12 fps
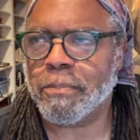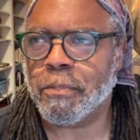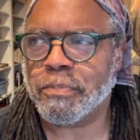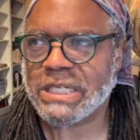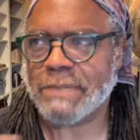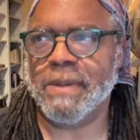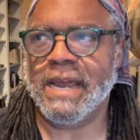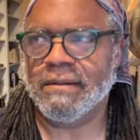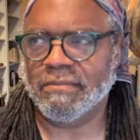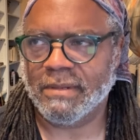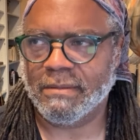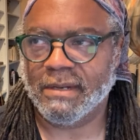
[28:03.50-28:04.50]
to
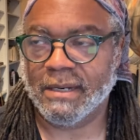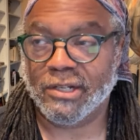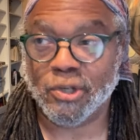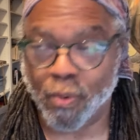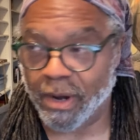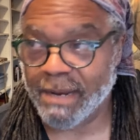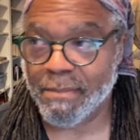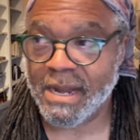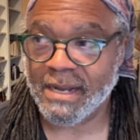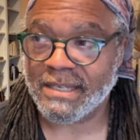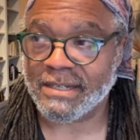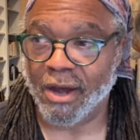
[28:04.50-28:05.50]
spend 20
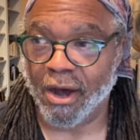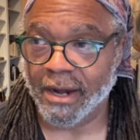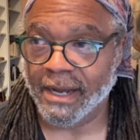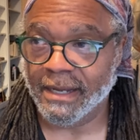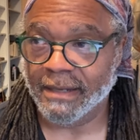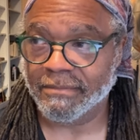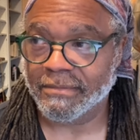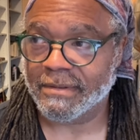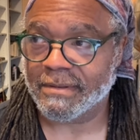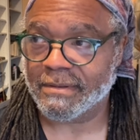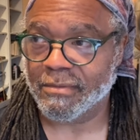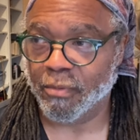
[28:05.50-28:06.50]
minutes on a
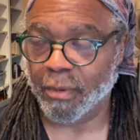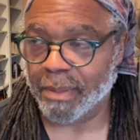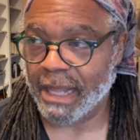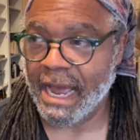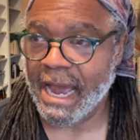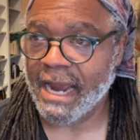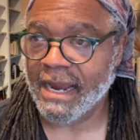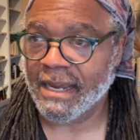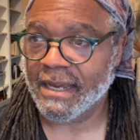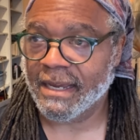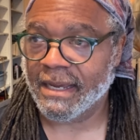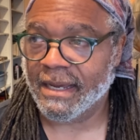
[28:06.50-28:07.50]
reply
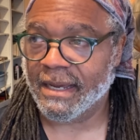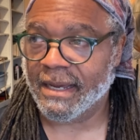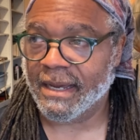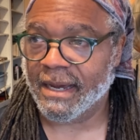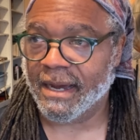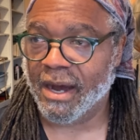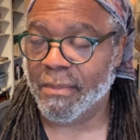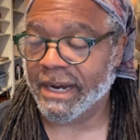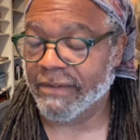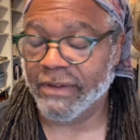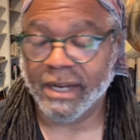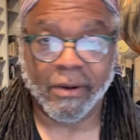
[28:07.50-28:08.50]
i'll
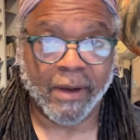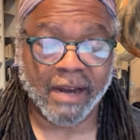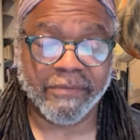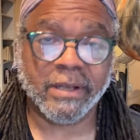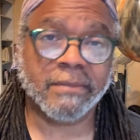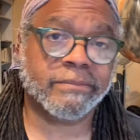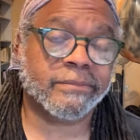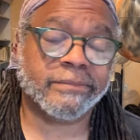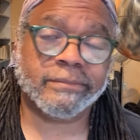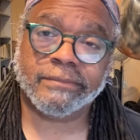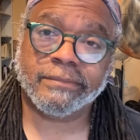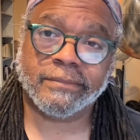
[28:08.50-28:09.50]
make a video out of
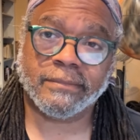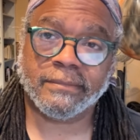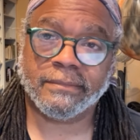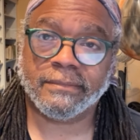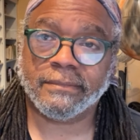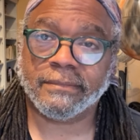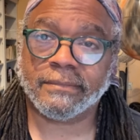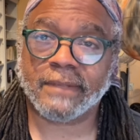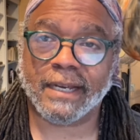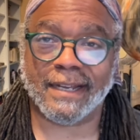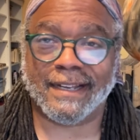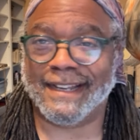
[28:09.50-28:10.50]

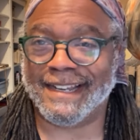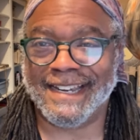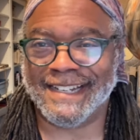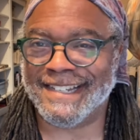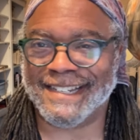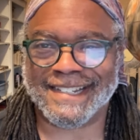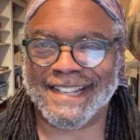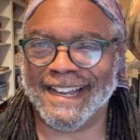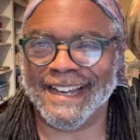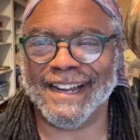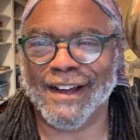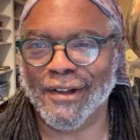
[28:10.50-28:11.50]
it you just
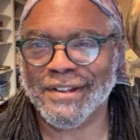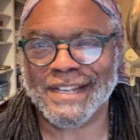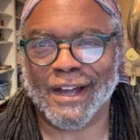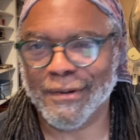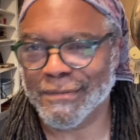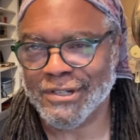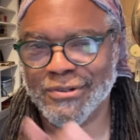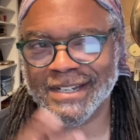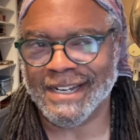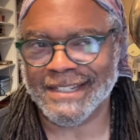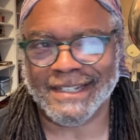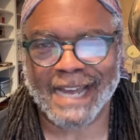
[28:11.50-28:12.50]
like i'll just i'll
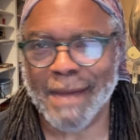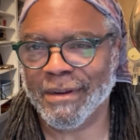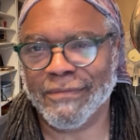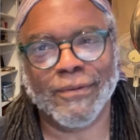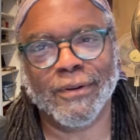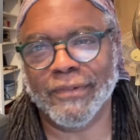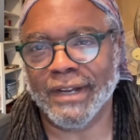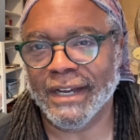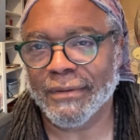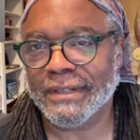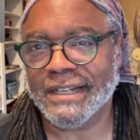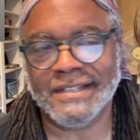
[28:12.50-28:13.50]
use it as a topic for a
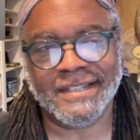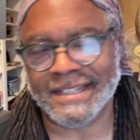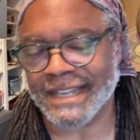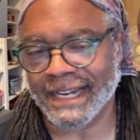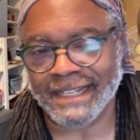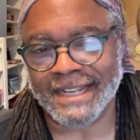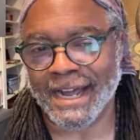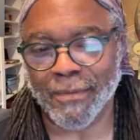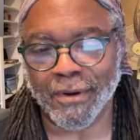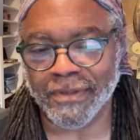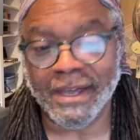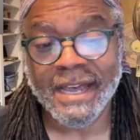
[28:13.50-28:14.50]
video because it's like it's
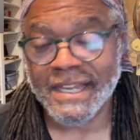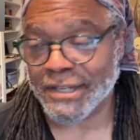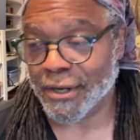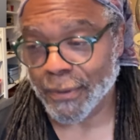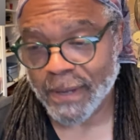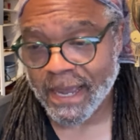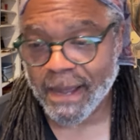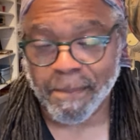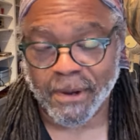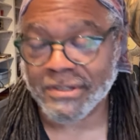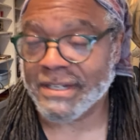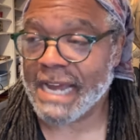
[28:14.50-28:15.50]
not worth it so
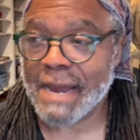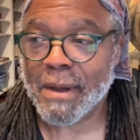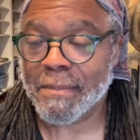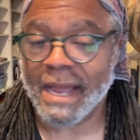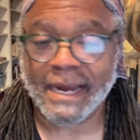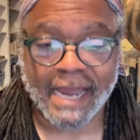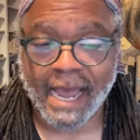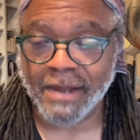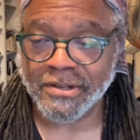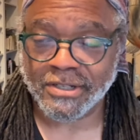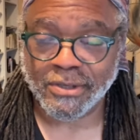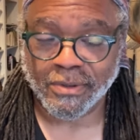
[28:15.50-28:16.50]
most of the time i'm like yeah
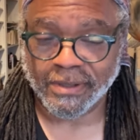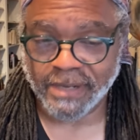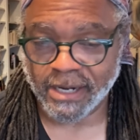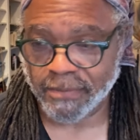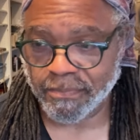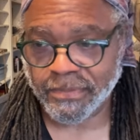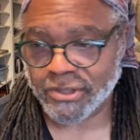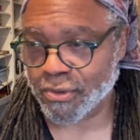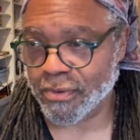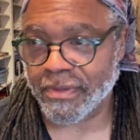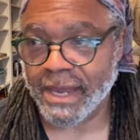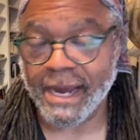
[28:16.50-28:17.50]
i'll just do a you know
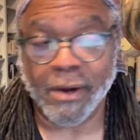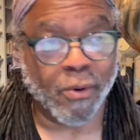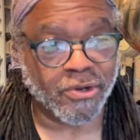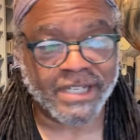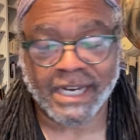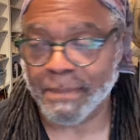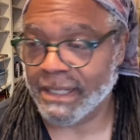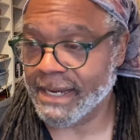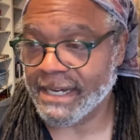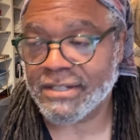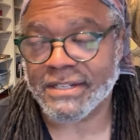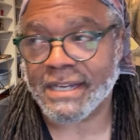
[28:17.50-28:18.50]
short thing or send them a
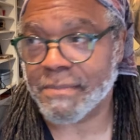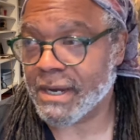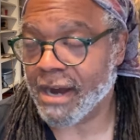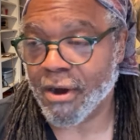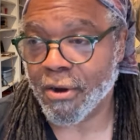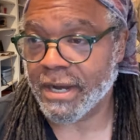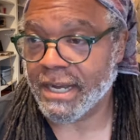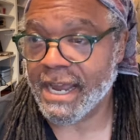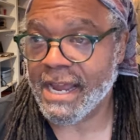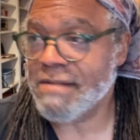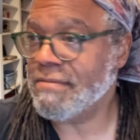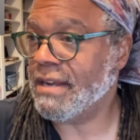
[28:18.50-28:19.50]
link to something i already
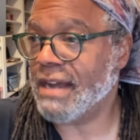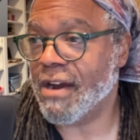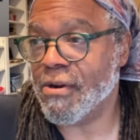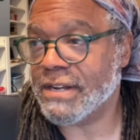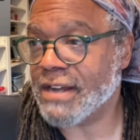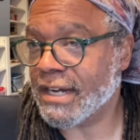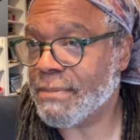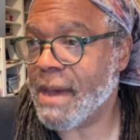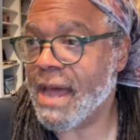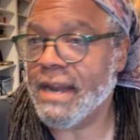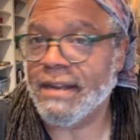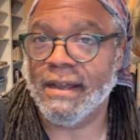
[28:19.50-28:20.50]
did i already talked
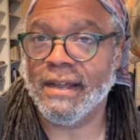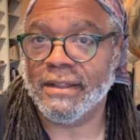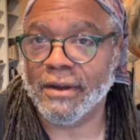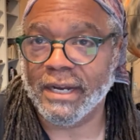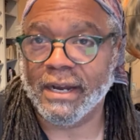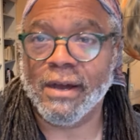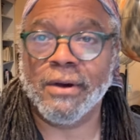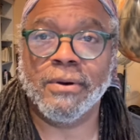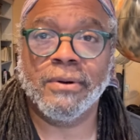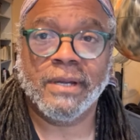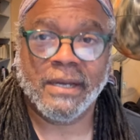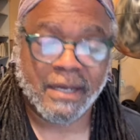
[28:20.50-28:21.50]
about it there you
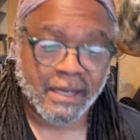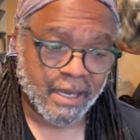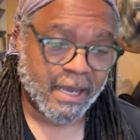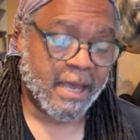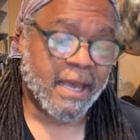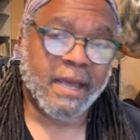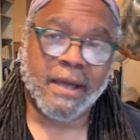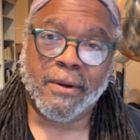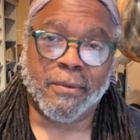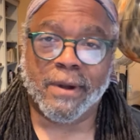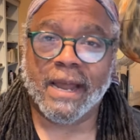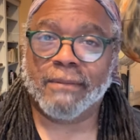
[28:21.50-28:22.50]
go
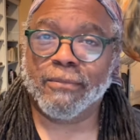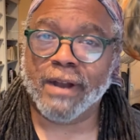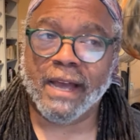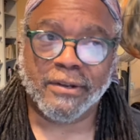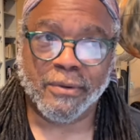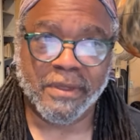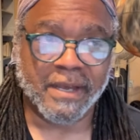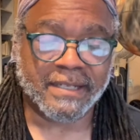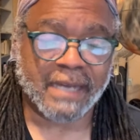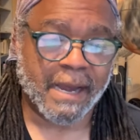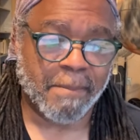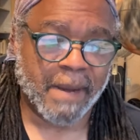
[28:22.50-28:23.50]
we're not we're not doing
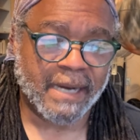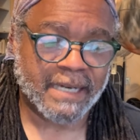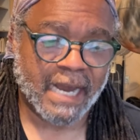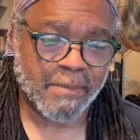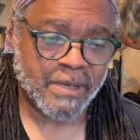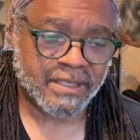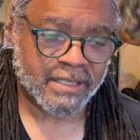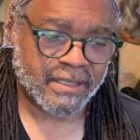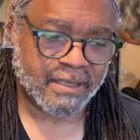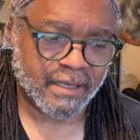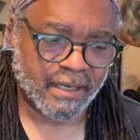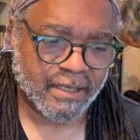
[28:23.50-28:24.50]
this I, my time
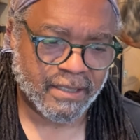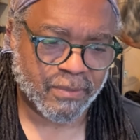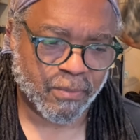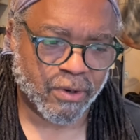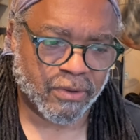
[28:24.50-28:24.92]
is is